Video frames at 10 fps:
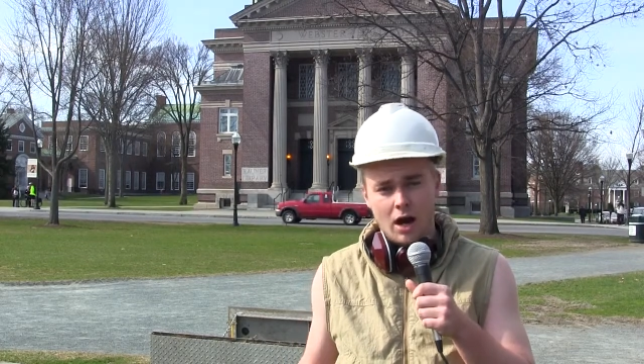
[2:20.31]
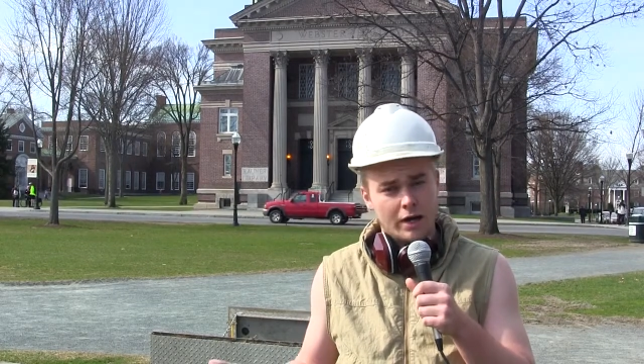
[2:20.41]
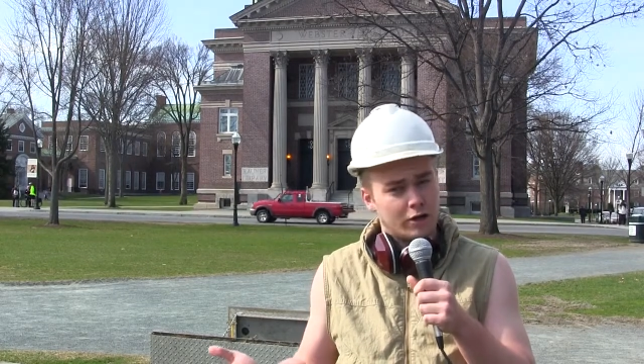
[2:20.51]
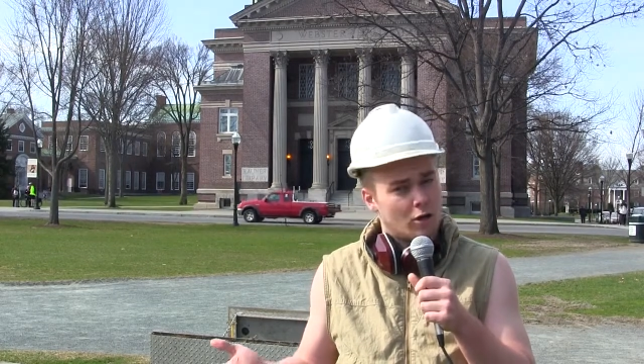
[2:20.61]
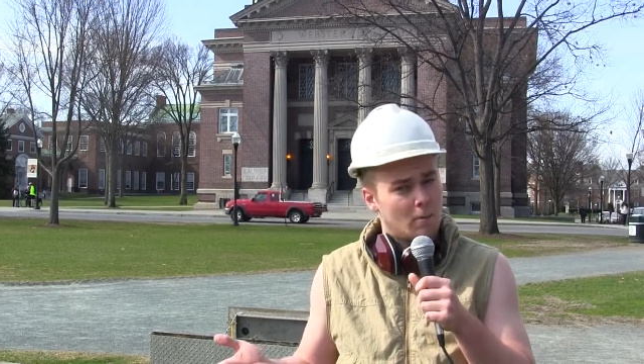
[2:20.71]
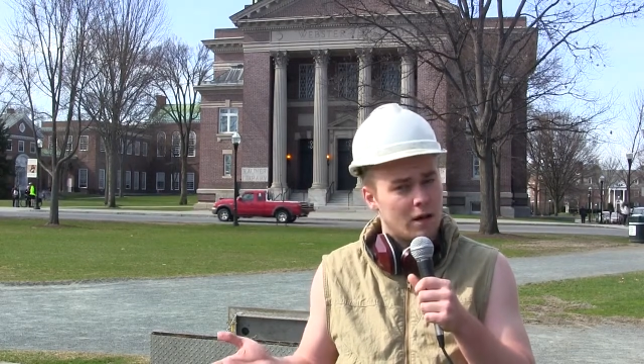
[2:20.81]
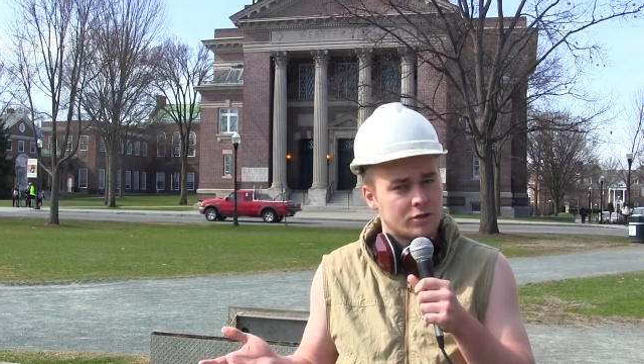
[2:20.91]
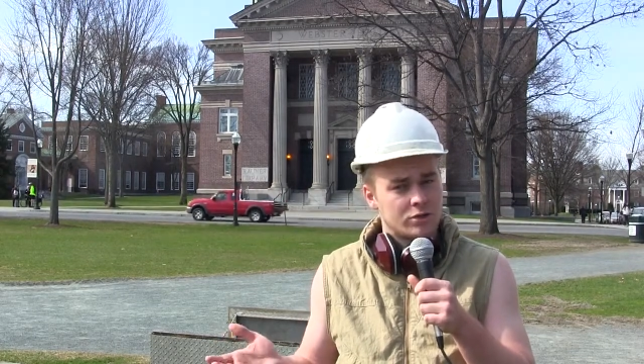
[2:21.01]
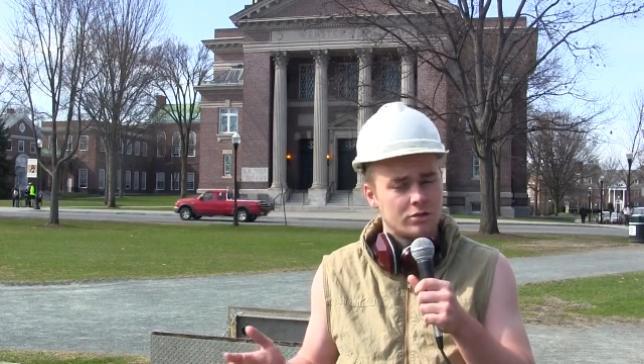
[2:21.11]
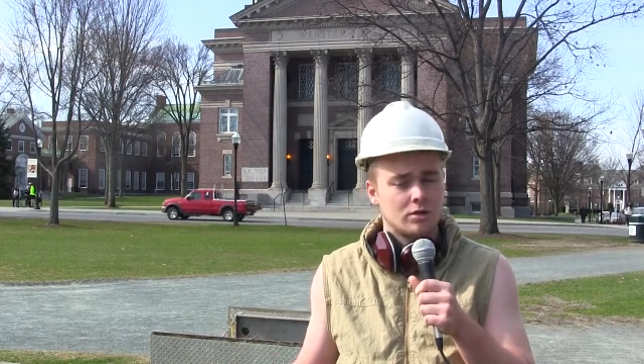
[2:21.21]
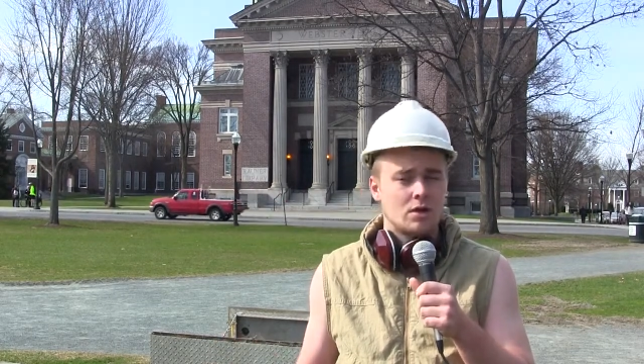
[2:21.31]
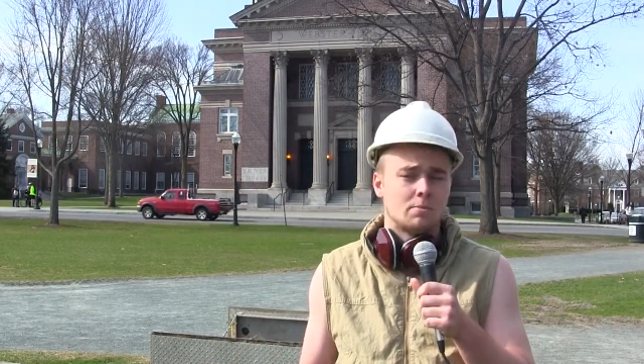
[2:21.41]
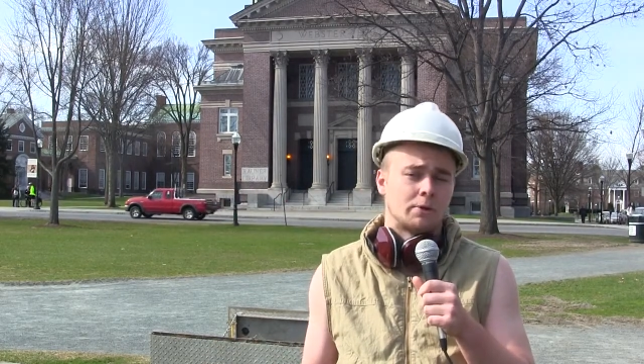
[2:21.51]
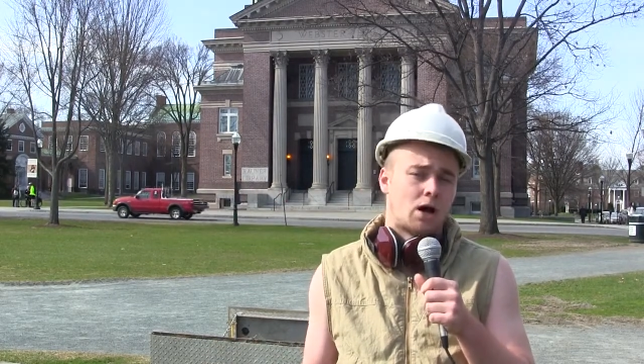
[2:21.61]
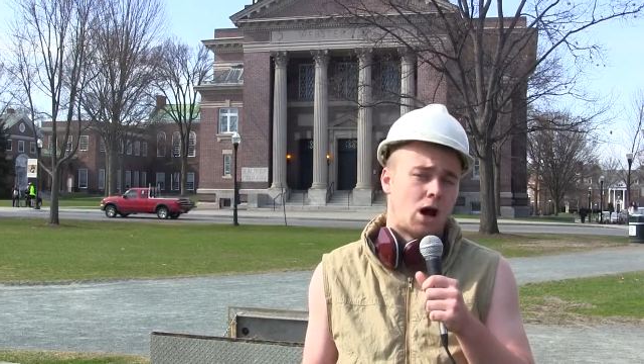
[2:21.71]
I don't know about you,
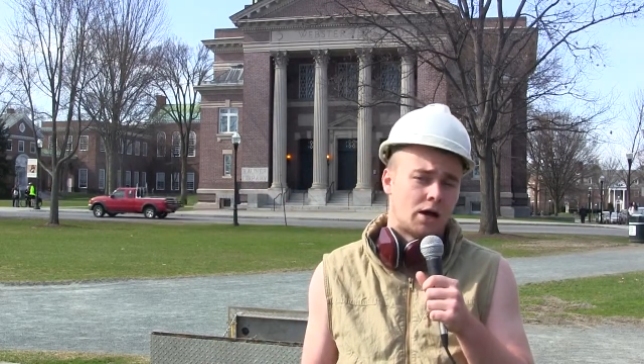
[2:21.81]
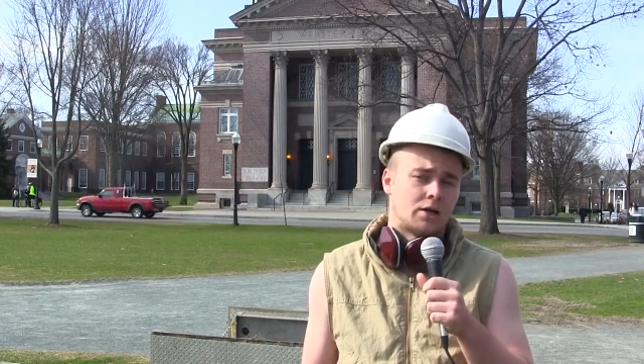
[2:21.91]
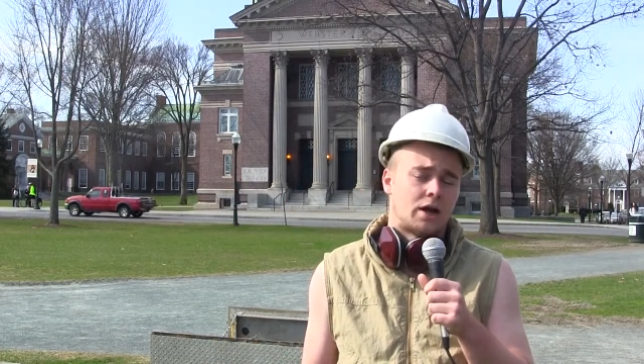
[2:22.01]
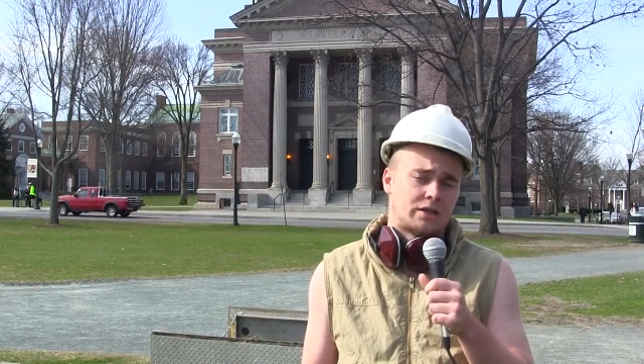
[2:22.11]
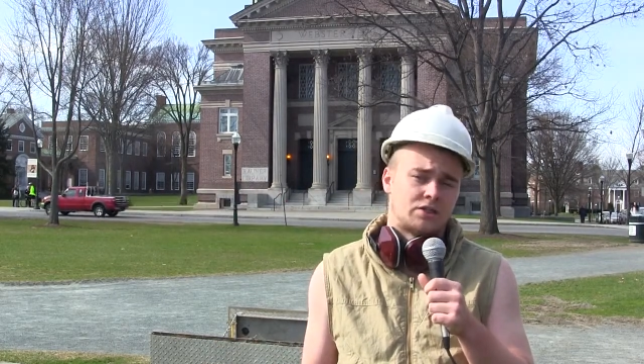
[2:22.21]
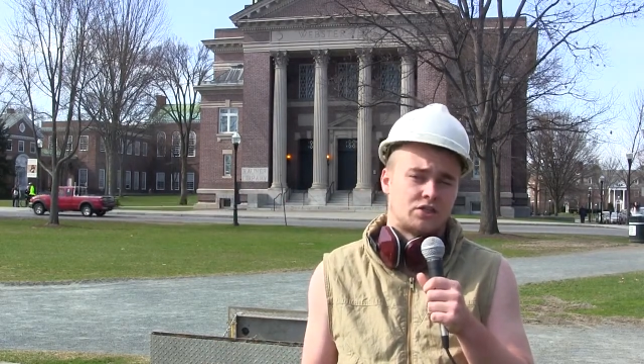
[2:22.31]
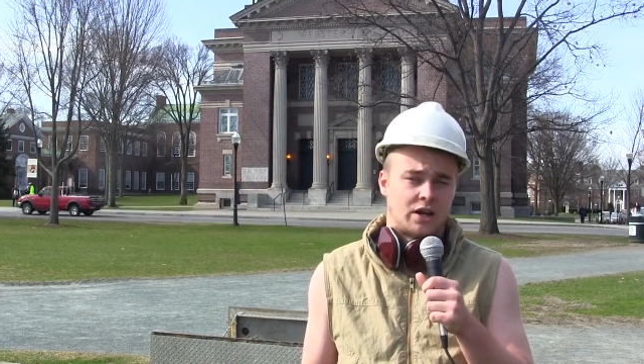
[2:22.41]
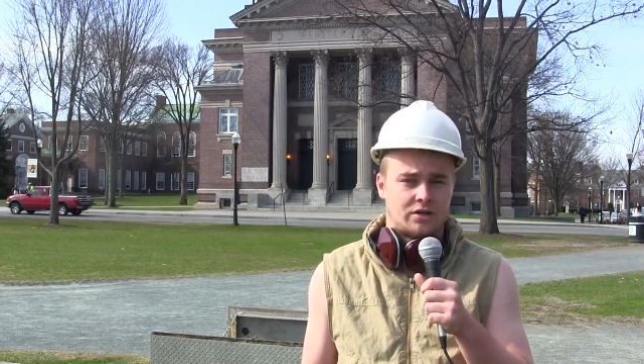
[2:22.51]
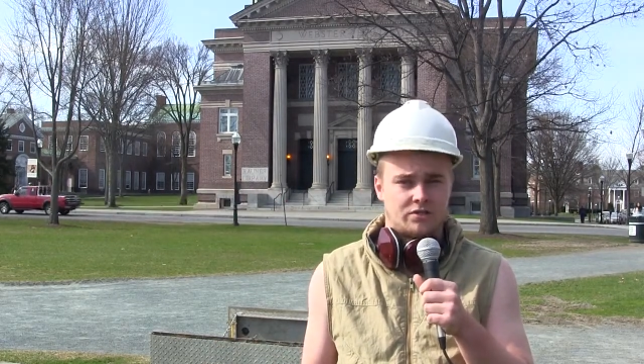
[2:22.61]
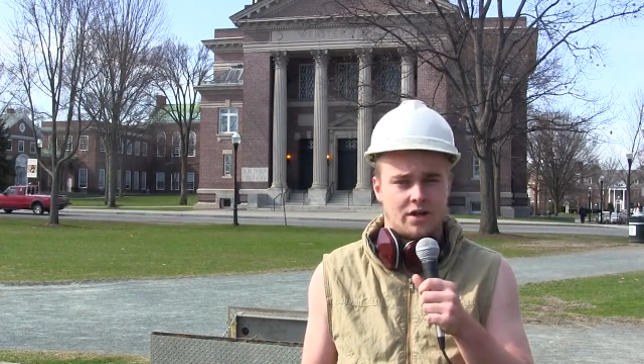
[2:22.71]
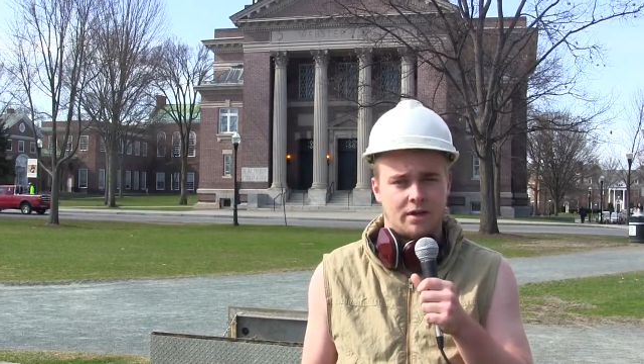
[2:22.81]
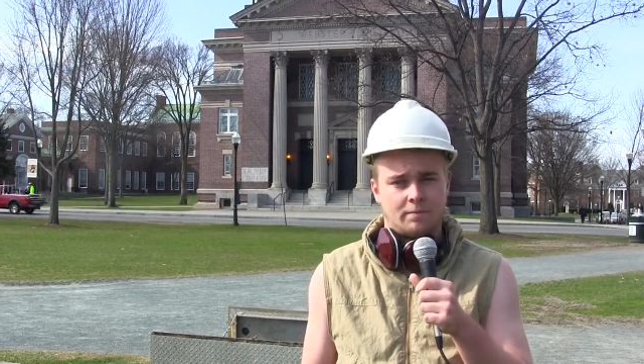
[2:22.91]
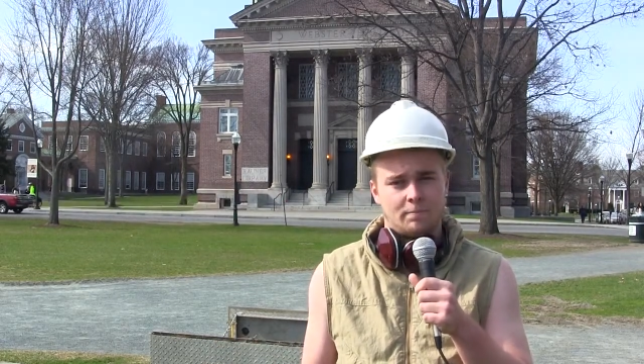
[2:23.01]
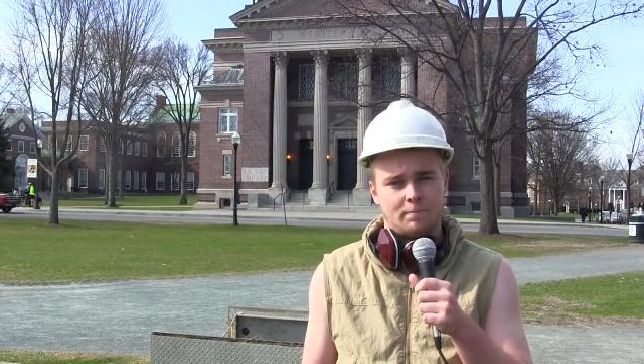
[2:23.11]
but I'd like to change that.